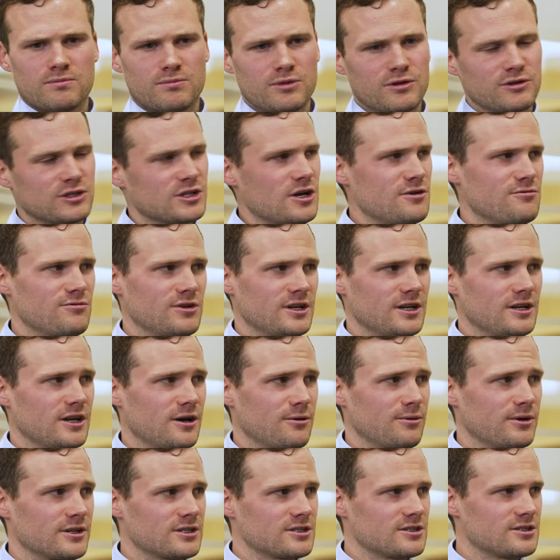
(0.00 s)
But don't really
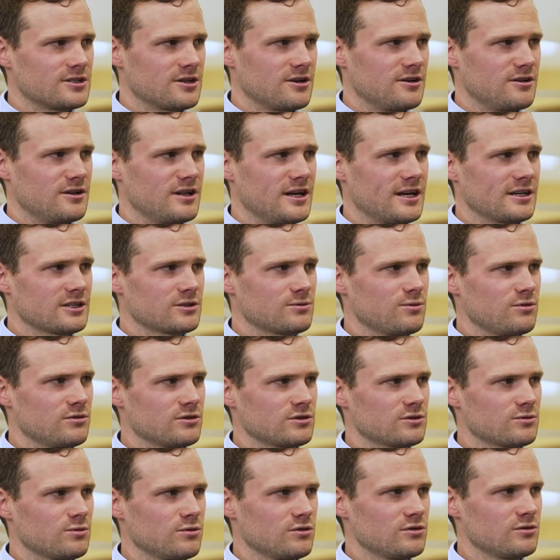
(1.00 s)
know where to turn next.
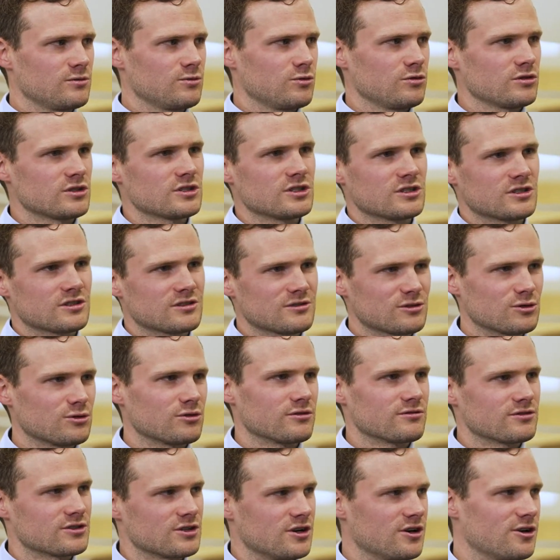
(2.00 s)
What does
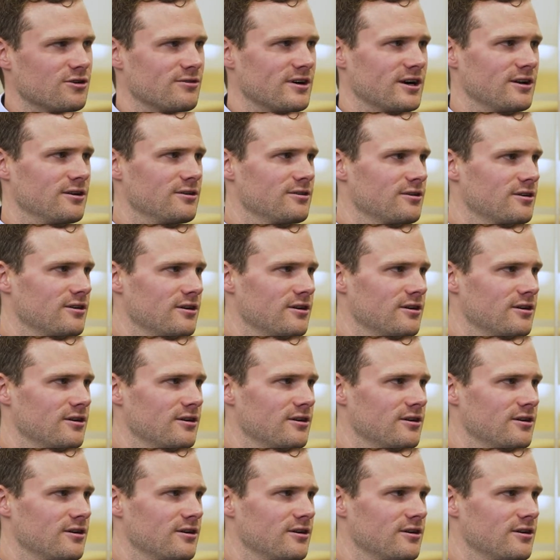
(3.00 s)
sort of turnaround look